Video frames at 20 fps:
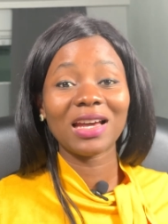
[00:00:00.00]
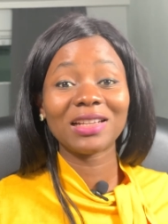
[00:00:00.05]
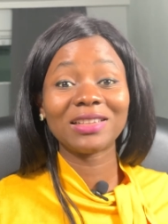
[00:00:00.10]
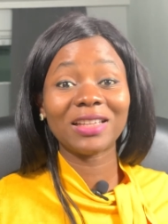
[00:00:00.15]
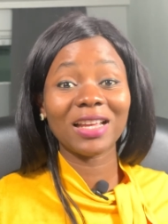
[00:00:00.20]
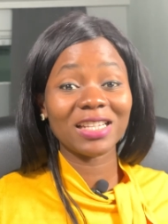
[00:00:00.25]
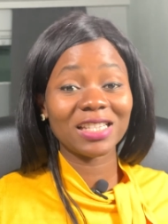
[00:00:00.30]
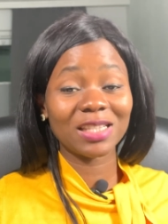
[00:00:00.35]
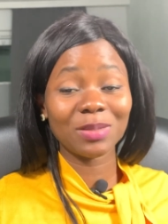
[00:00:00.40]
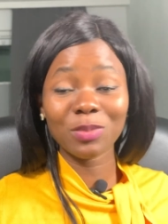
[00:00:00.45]

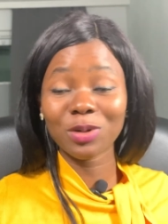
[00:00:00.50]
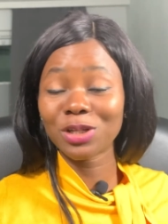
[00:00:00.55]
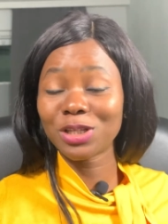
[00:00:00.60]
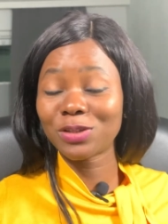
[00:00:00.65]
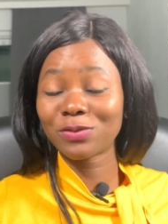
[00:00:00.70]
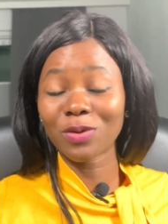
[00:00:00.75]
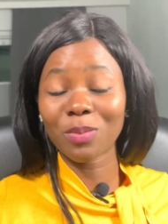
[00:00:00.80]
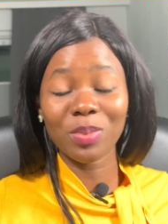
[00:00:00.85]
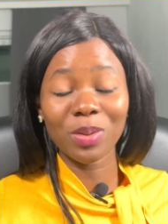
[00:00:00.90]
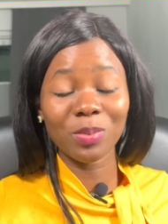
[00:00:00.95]

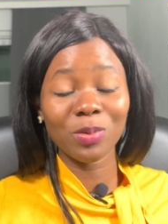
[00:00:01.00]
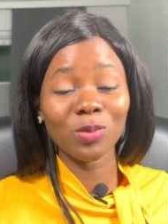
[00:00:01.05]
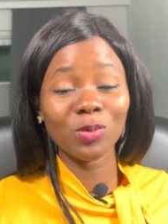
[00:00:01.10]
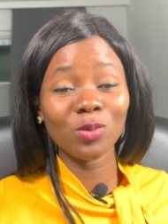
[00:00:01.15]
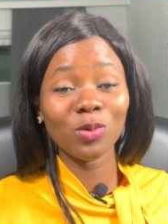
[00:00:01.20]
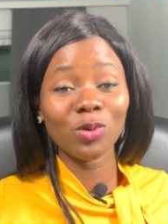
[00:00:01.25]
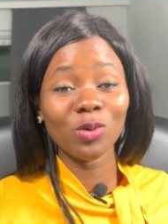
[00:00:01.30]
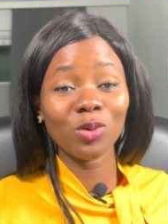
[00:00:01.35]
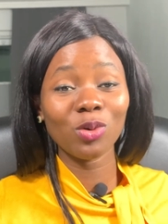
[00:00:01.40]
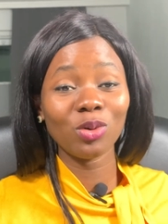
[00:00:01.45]
testimonies from people
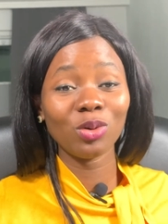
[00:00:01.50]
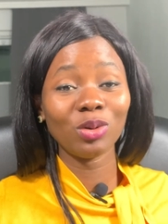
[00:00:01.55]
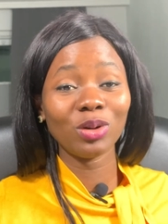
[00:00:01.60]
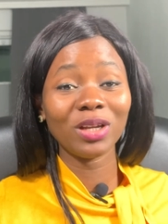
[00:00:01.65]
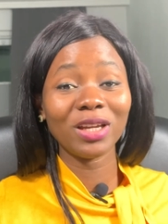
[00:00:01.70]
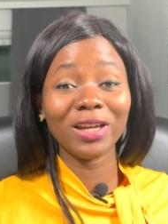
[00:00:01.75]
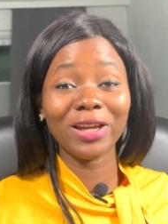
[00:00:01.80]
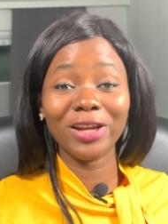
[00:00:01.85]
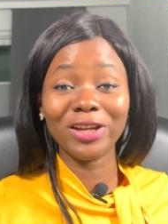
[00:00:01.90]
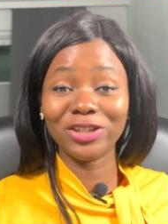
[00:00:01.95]
who
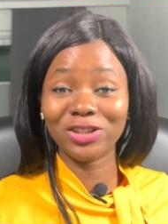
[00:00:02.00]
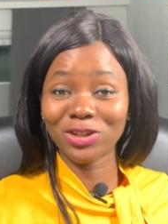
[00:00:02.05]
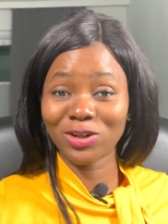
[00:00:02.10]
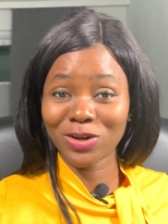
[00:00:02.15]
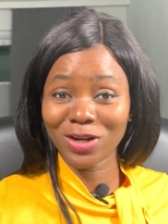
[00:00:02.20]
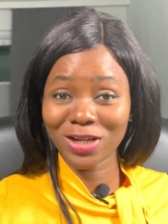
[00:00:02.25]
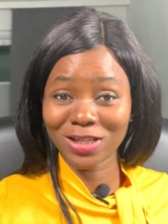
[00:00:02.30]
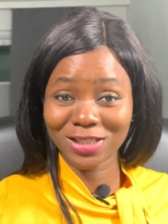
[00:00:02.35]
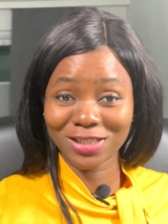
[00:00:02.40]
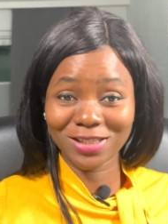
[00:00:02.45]

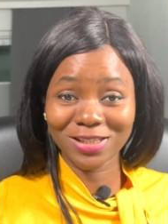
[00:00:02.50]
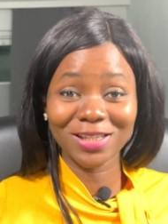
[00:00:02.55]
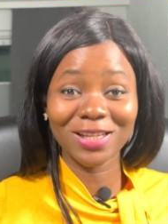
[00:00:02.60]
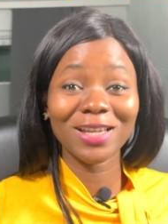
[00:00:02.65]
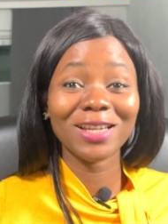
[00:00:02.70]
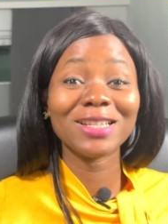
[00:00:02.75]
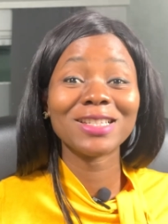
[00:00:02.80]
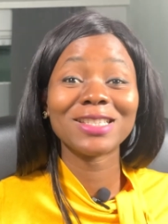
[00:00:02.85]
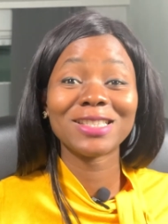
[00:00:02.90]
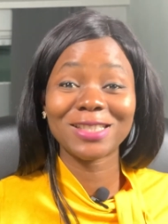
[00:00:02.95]
insurance
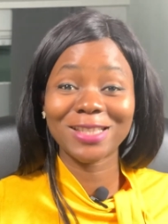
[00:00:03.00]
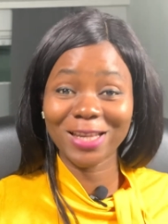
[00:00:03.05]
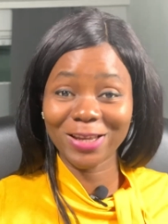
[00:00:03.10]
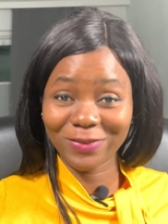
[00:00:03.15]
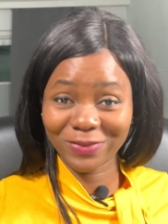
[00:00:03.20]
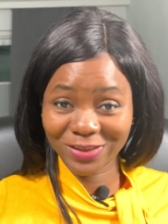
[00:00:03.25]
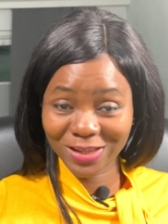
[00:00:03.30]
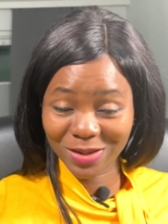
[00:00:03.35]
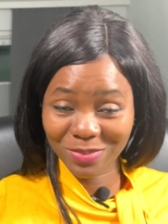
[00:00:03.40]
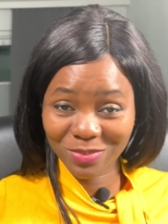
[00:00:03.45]

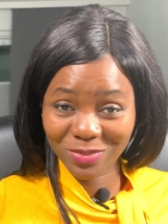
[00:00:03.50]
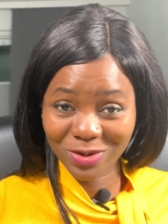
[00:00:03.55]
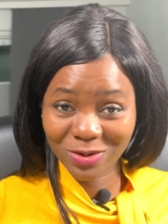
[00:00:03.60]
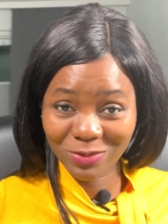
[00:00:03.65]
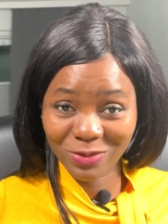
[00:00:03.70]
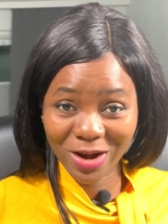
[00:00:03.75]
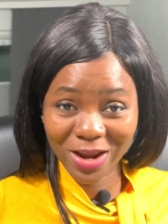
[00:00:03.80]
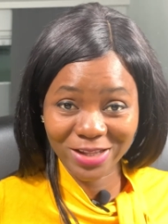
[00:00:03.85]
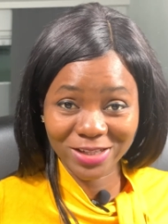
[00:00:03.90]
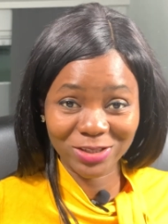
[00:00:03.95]
saved them,
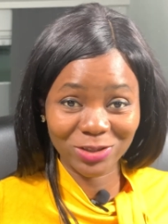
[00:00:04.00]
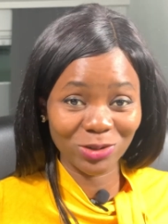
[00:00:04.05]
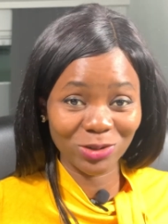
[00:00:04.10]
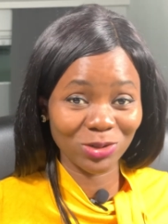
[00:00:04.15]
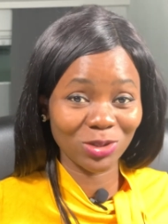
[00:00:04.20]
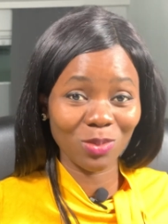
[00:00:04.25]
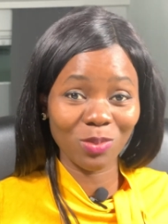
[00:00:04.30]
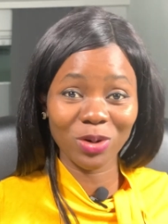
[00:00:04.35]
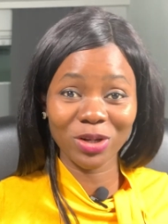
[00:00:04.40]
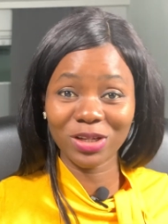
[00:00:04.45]
right? So
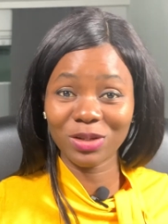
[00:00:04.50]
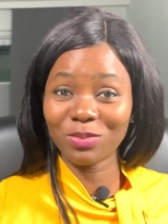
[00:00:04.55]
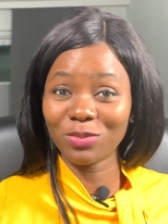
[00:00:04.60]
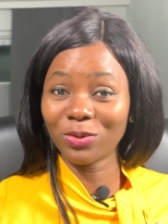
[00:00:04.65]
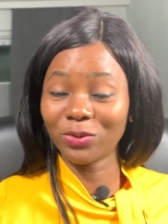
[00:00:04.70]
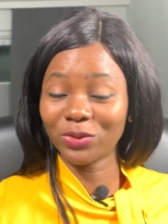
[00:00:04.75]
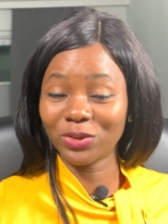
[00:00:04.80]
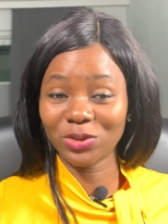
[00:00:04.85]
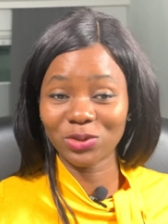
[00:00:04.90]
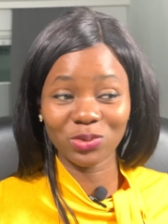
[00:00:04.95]
somebody
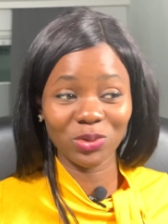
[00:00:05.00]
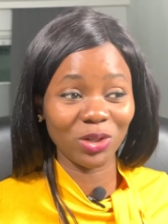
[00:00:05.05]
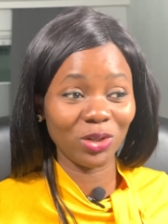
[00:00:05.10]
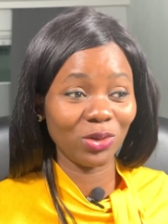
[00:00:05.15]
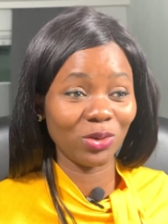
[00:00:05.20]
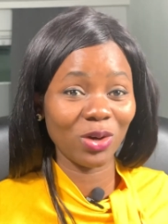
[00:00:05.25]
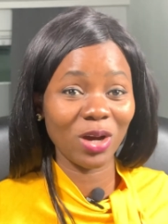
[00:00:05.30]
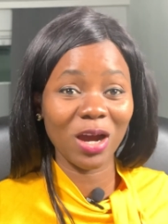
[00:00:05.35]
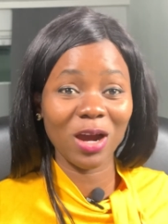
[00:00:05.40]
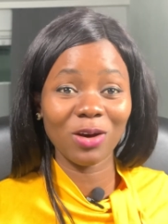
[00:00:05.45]
moved into a
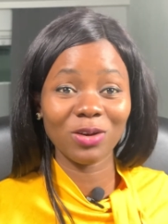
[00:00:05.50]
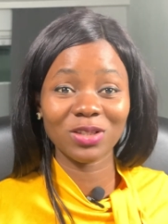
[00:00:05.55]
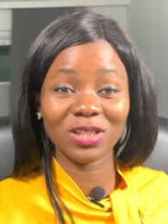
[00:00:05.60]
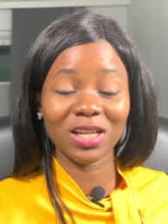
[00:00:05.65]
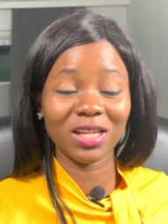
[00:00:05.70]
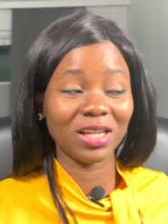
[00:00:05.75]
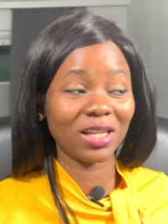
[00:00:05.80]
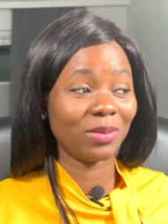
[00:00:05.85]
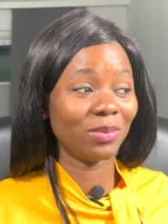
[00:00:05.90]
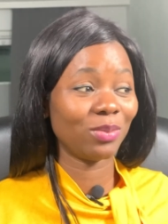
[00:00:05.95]
new house
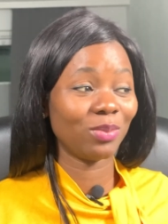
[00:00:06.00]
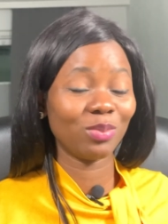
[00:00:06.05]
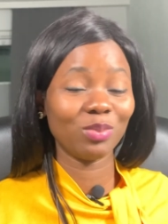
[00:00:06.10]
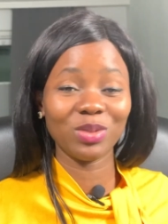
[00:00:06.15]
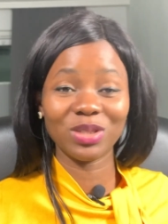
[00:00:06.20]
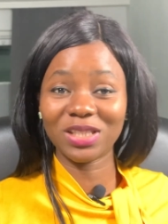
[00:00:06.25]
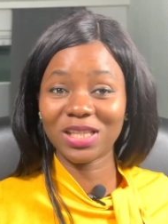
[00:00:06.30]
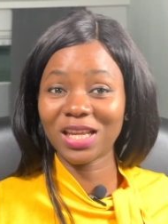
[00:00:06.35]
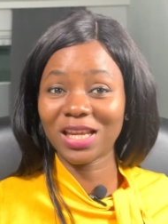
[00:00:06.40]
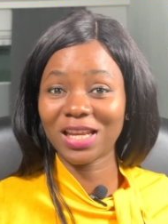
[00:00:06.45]
and then
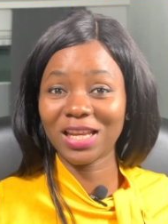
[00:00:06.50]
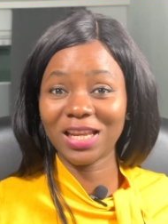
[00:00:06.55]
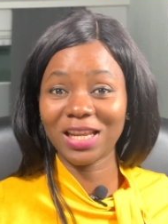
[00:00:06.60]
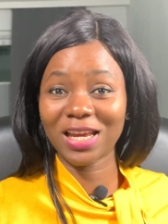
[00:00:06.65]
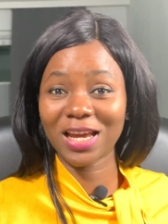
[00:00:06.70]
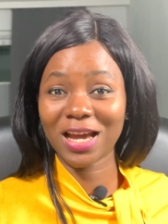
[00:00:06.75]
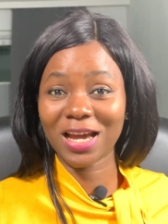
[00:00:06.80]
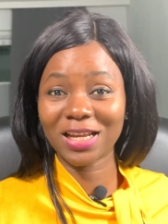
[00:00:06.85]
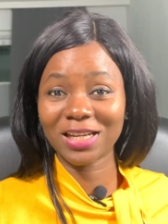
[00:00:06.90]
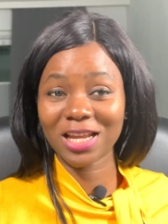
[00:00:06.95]
mistakenly
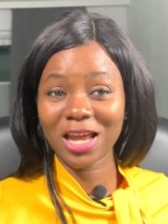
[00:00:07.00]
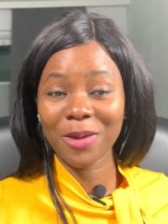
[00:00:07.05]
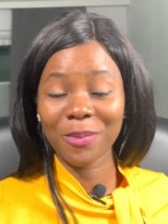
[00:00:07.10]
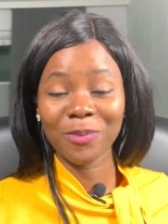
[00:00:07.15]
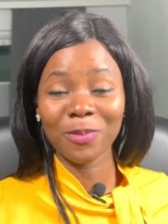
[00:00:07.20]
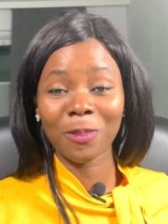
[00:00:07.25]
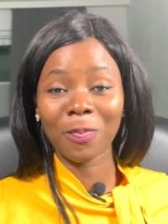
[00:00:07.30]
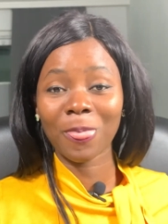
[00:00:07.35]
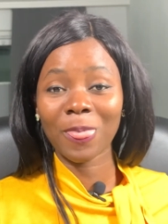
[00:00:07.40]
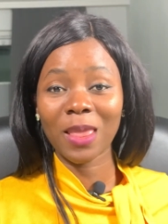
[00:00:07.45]
had
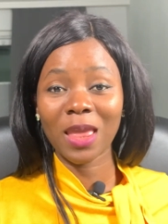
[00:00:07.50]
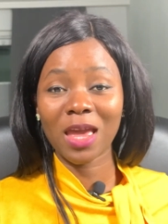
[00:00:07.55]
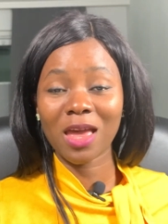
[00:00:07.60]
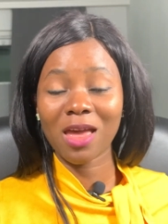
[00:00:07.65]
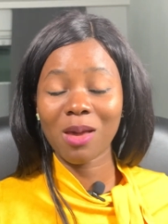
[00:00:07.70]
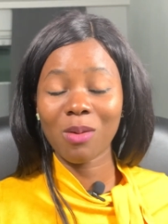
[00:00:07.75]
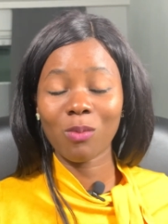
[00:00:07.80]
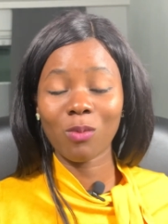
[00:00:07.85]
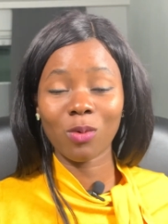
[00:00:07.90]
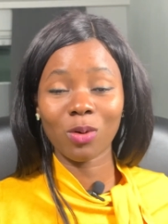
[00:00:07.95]

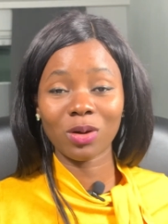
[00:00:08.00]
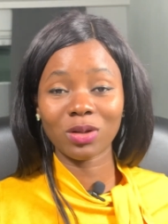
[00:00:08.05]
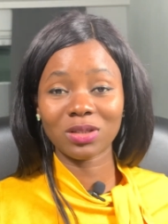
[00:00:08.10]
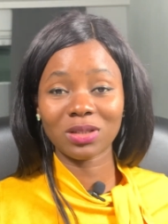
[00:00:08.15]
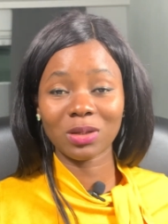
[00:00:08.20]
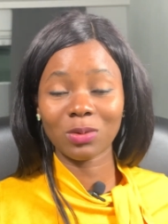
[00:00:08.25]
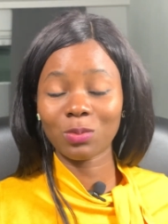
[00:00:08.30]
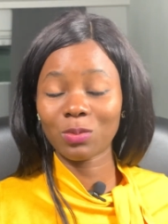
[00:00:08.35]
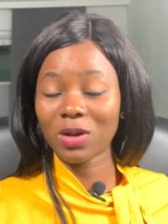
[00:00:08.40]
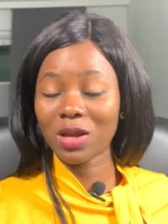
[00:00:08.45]

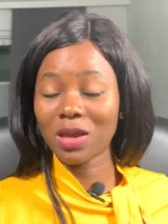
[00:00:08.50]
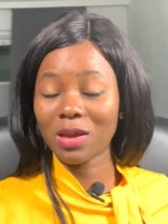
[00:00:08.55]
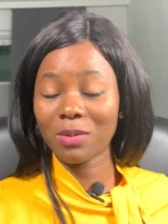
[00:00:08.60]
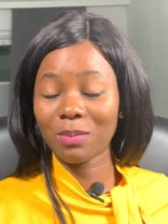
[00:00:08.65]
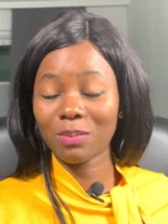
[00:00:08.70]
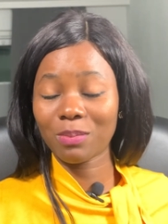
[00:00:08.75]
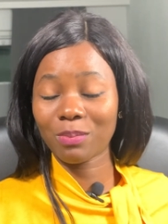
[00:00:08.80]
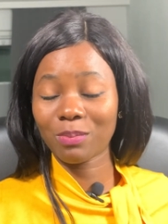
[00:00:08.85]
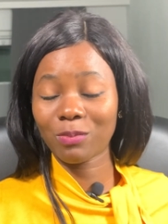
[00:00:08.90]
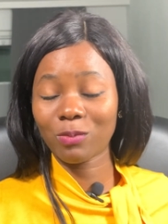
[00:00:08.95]

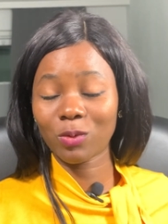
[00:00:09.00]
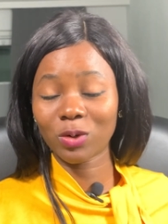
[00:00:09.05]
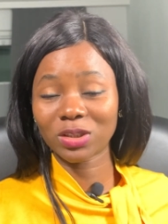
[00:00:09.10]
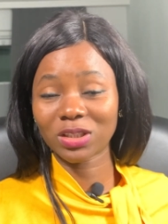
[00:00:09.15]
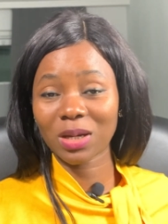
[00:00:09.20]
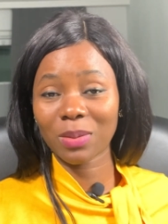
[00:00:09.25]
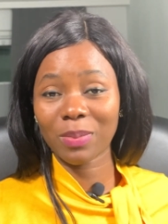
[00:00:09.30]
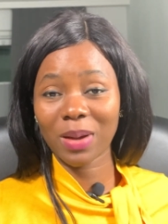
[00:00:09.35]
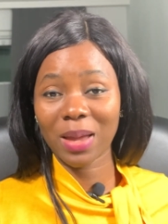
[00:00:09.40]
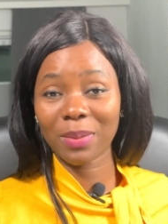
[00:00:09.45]

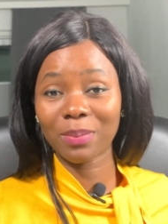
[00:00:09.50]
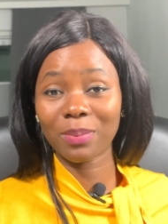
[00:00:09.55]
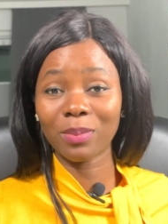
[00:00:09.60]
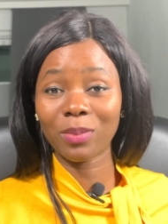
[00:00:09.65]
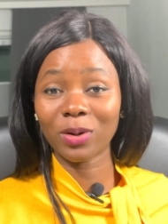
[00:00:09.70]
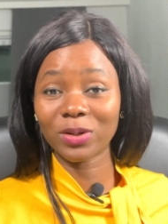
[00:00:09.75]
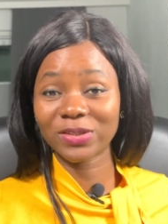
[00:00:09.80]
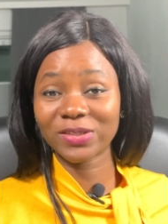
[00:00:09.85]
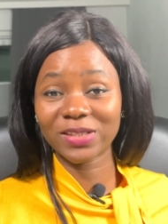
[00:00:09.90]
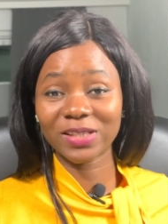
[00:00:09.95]
water pipe
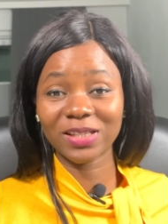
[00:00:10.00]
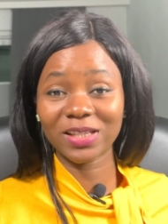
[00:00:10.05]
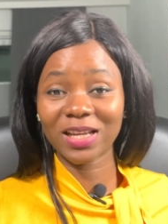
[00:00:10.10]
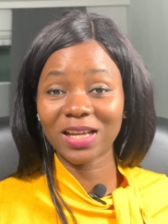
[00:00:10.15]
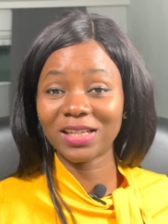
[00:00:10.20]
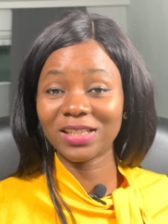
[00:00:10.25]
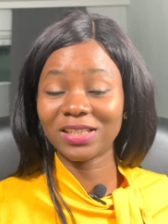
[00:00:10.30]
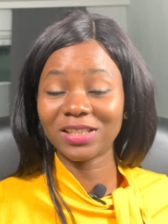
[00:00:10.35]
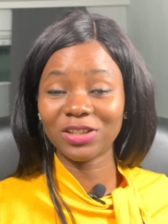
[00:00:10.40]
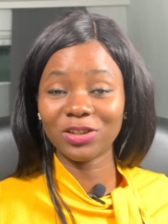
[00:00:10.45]
busting,
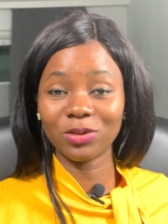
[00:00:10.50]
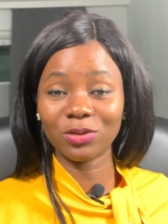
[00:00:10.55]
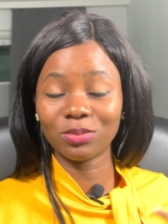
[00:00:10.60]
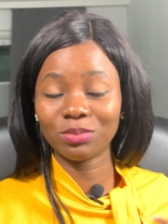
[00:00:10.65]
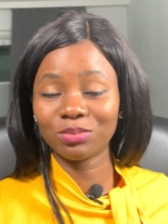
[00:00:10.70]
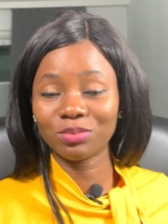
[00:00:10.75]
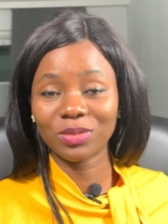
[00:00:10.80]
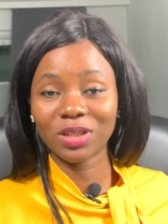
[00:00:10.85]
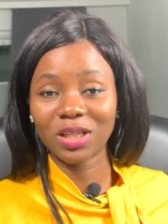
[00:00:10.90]
and you know,